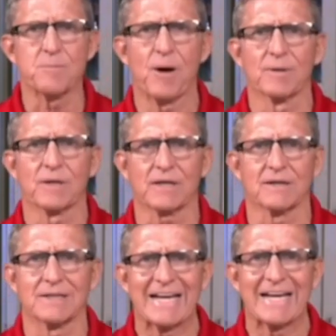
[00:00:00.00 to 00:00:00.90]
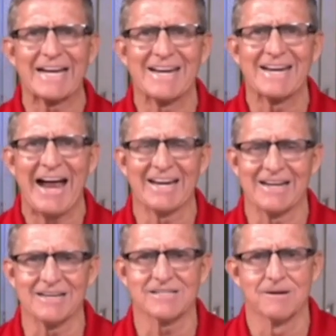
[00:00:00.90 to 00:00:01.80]
public in the late
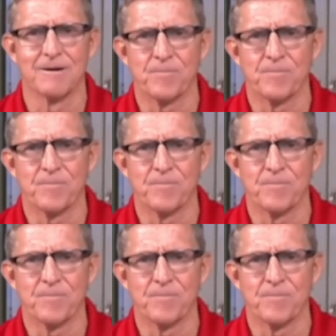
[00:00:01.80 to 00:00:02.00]
90s